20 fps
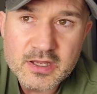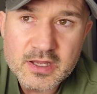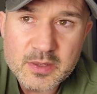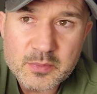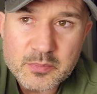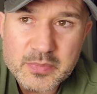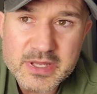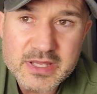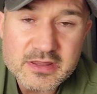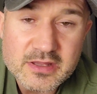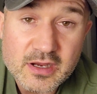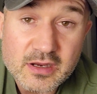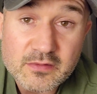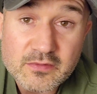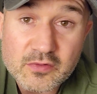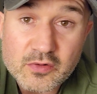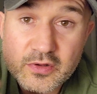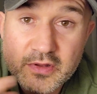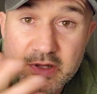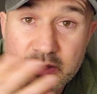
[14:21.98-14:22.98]
and be there
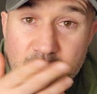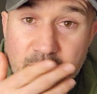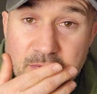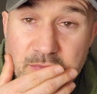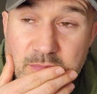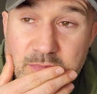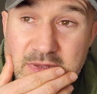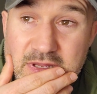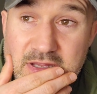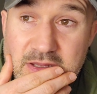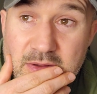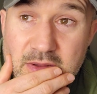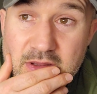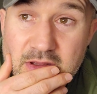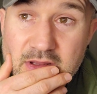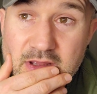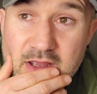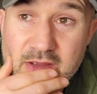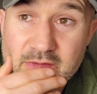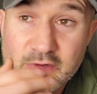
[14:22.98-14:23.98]
for them, and
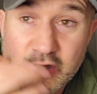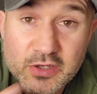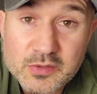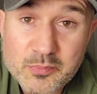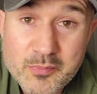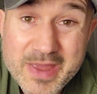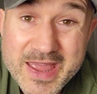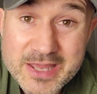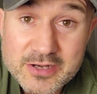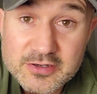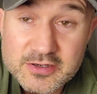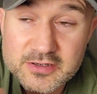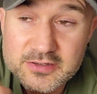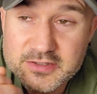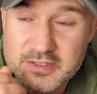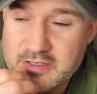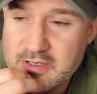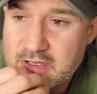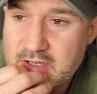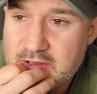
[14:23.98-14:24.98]
have good manners,
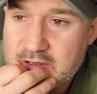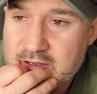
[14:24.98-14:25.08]
and